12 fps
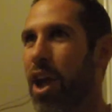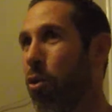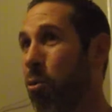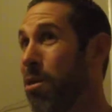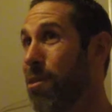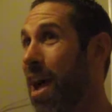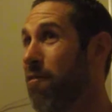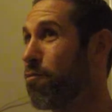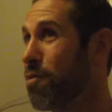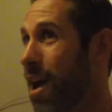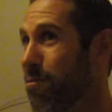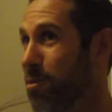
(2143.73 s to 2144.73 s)
we would have a
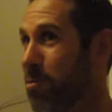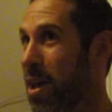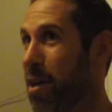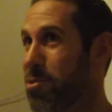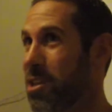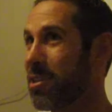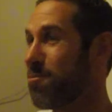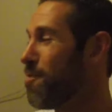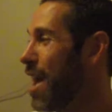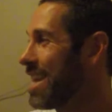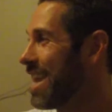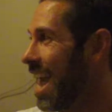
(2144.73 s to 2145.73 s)
problem because
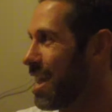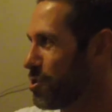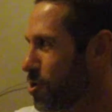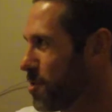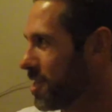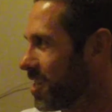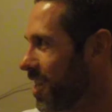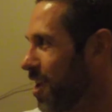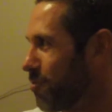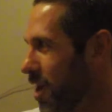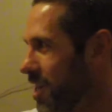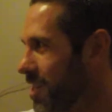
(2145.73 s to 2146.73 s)
men can't do it,
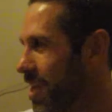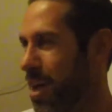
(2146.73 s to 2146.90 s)
right?